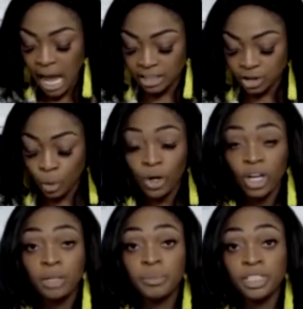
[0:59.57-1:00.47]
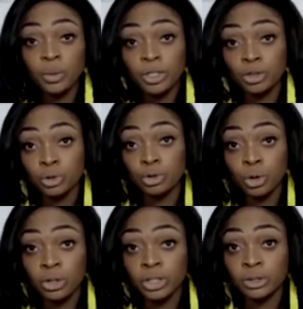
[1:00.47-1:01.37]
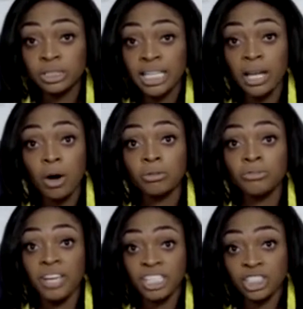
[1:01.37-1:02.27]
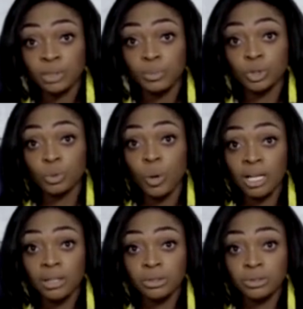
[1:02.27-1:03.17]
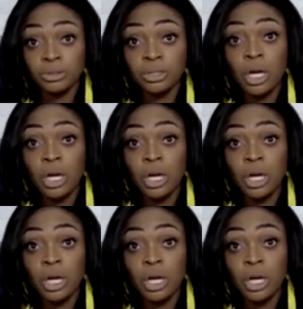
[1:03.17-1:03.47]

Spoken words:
And so we're going to be doing a tutorial today on vegetable swallows,